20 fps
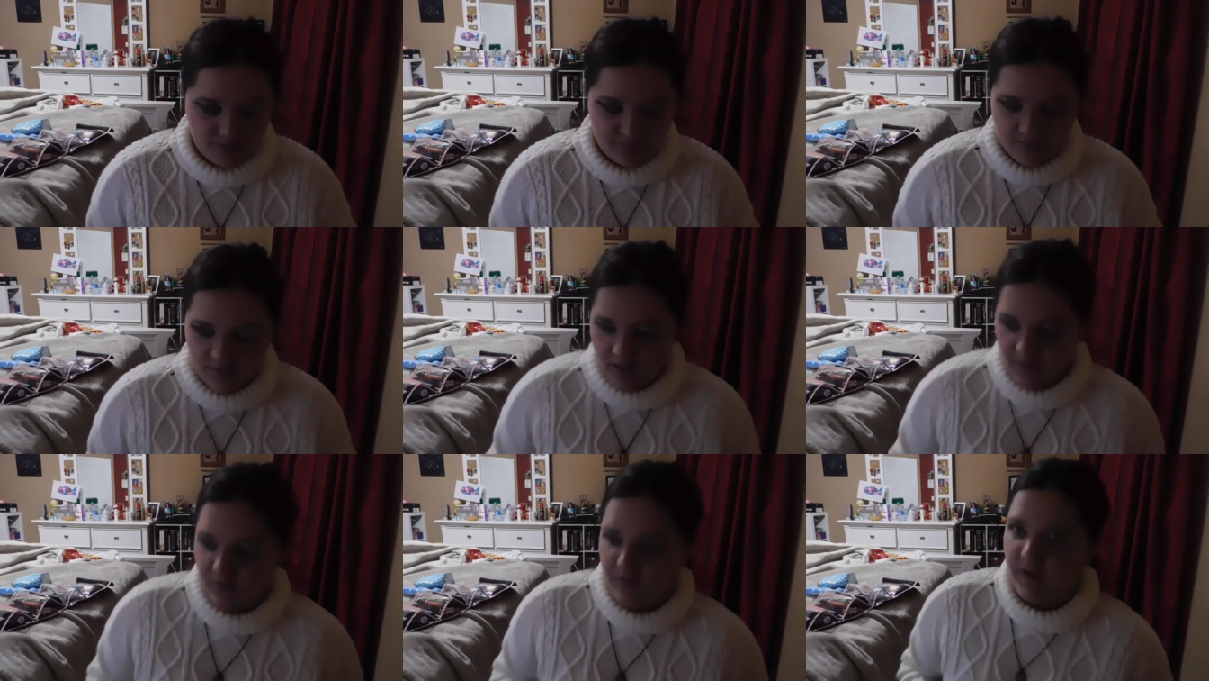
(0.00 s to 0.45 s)

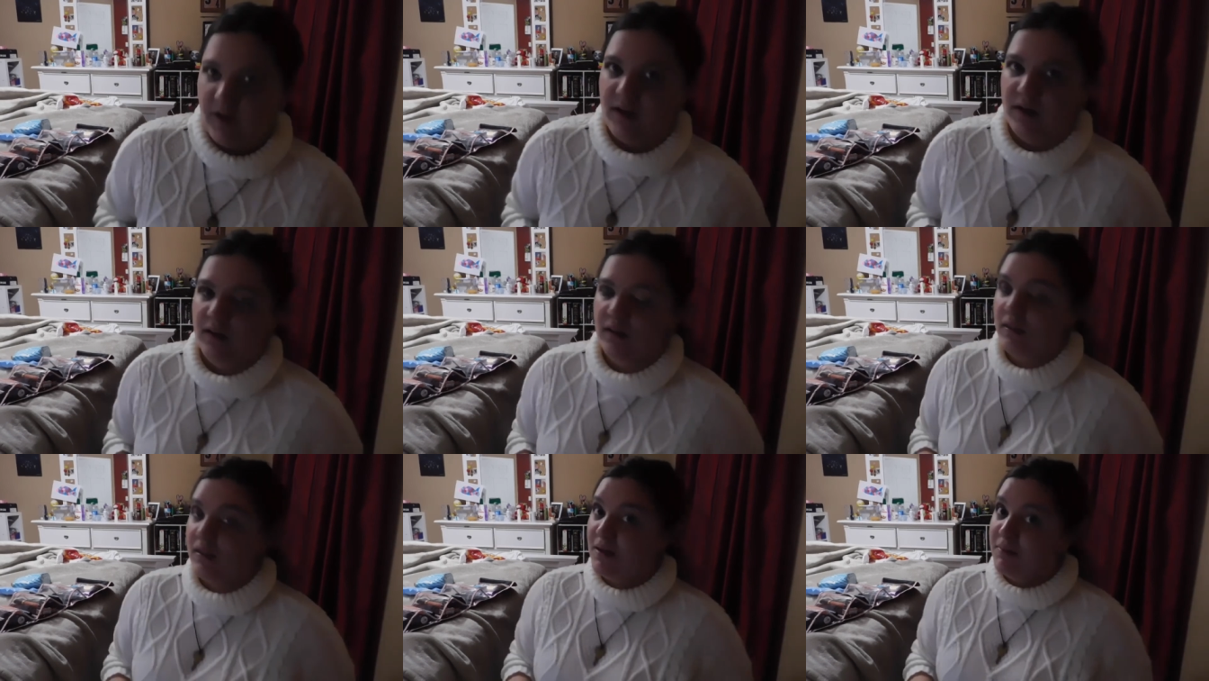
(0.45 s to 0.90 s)
It's
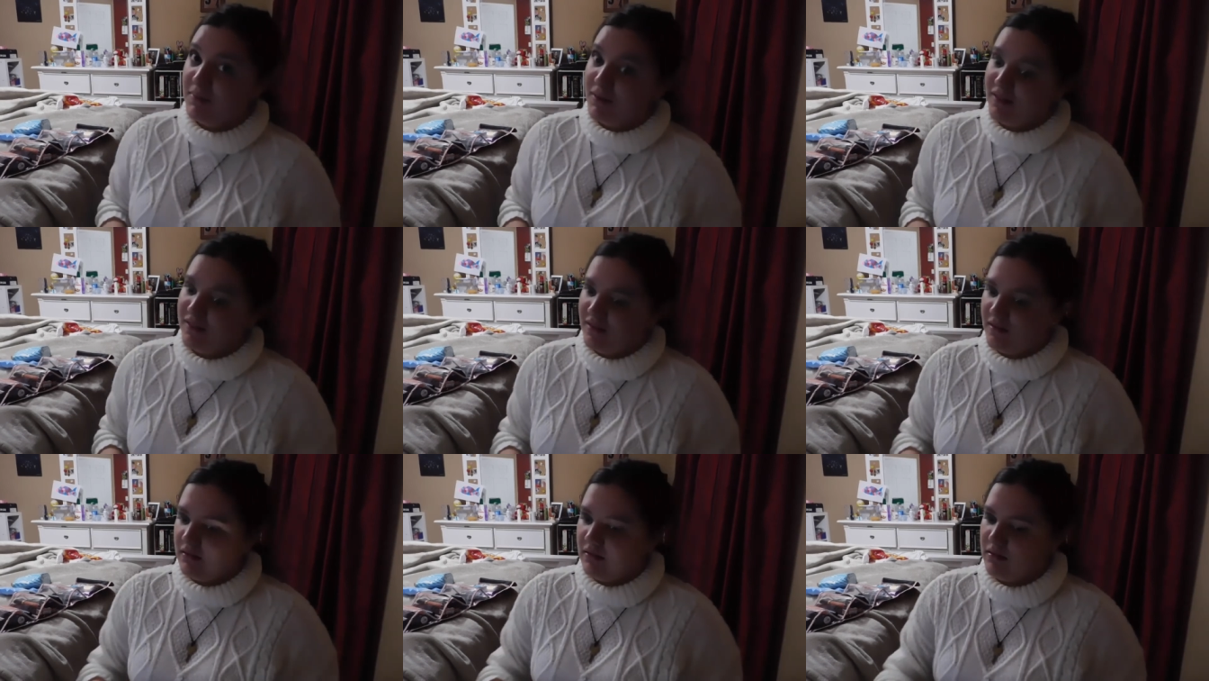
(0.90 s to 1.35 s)
fine. Let me
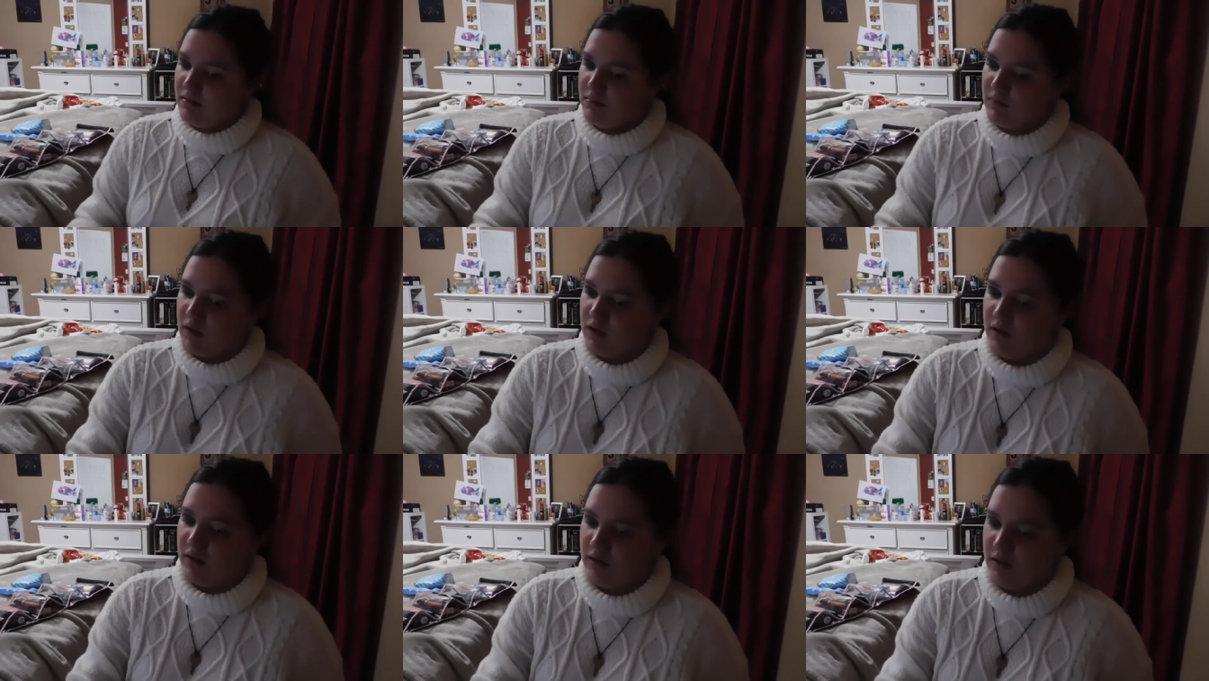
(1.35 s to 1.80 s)
get some
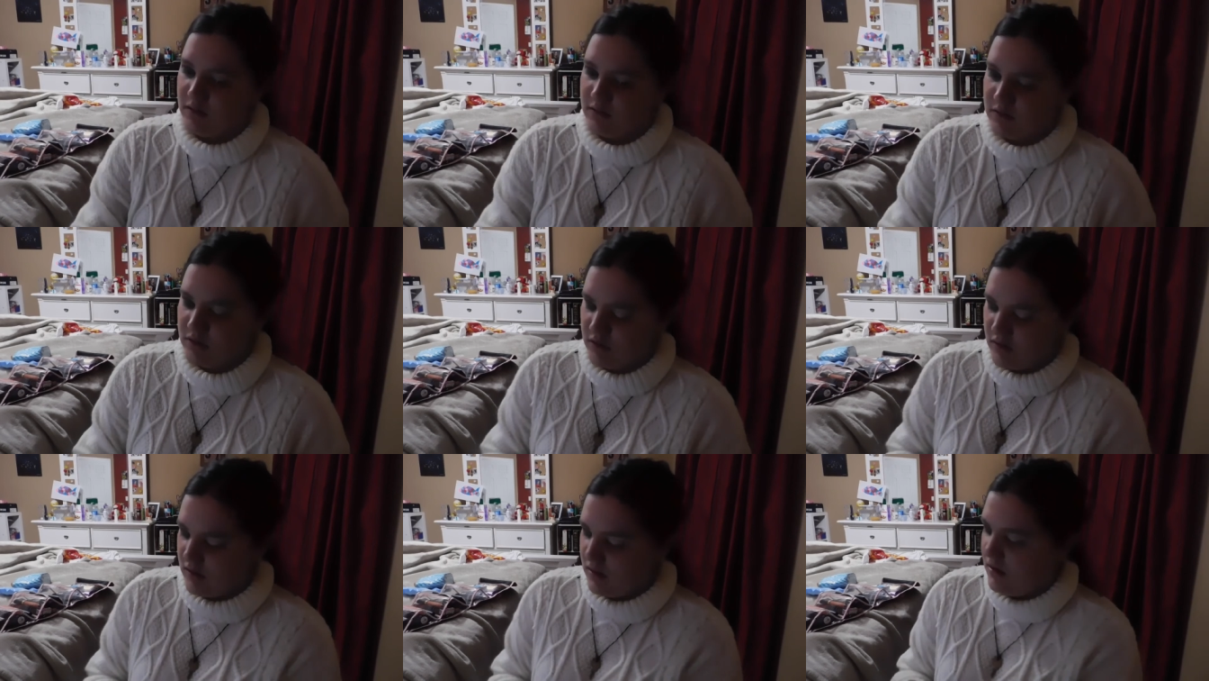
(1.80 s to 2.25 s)
light,
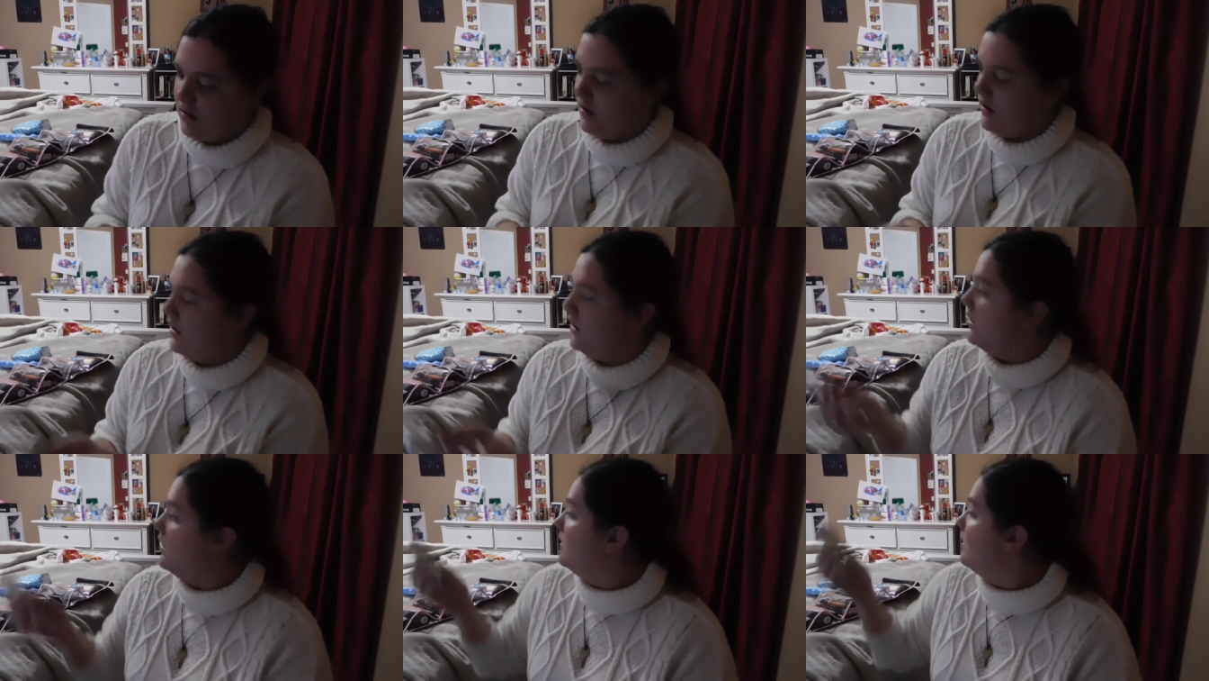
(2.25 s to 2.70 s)
actually.
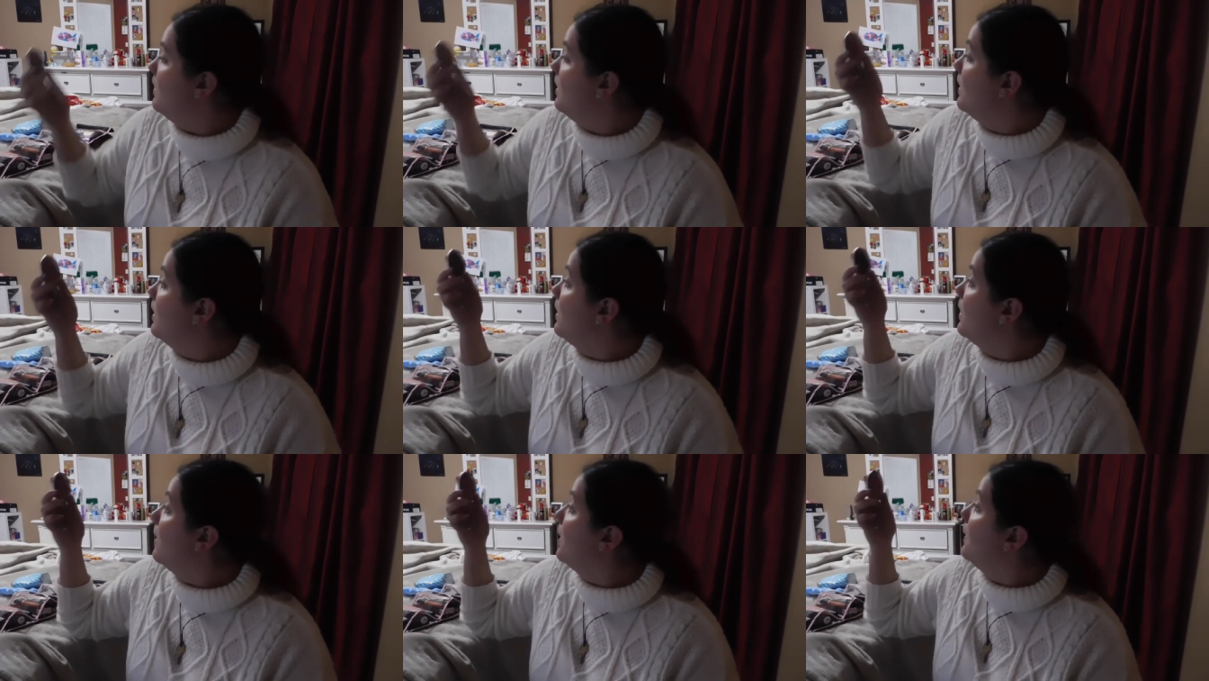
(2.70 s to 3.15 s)

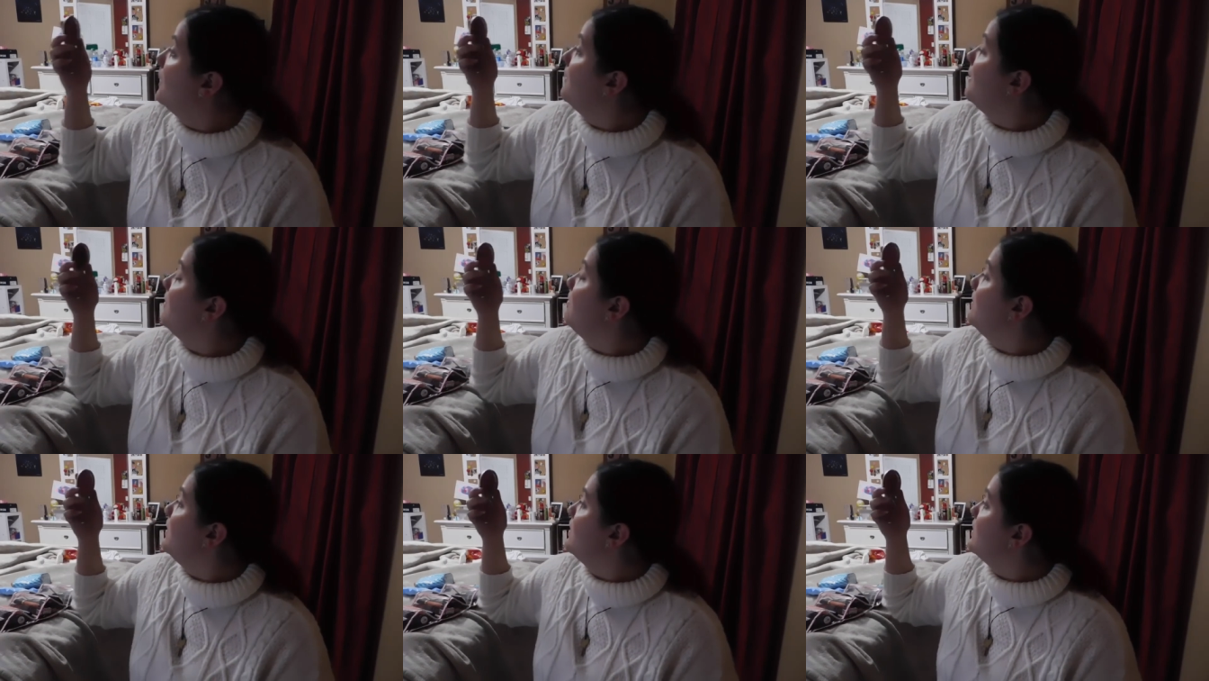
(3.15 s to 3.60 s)

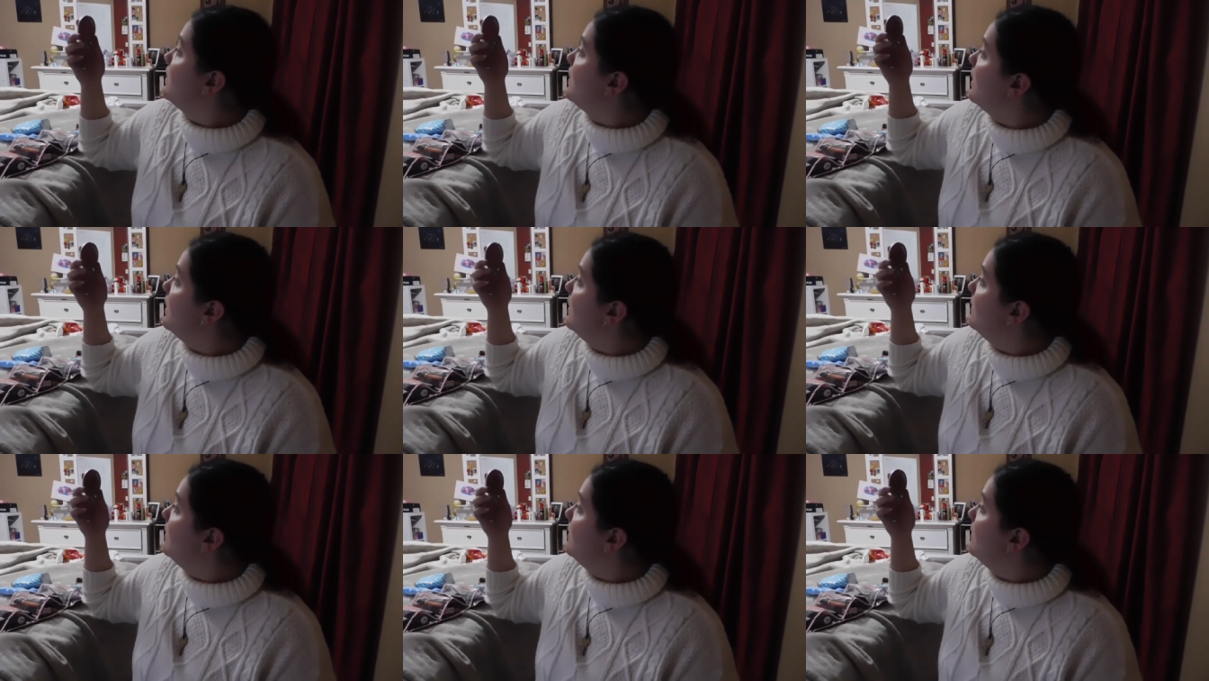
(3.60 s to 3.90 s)
Maybe it's not.